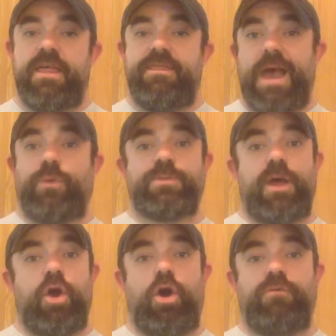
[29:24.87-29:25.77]
that was
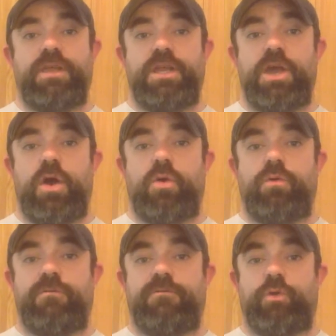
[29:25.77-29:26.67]
my haul
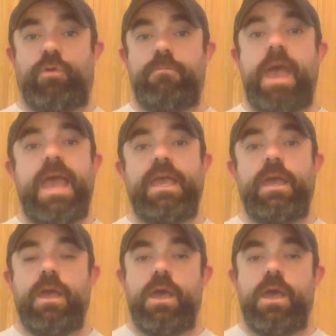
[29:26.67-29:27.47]
video for May.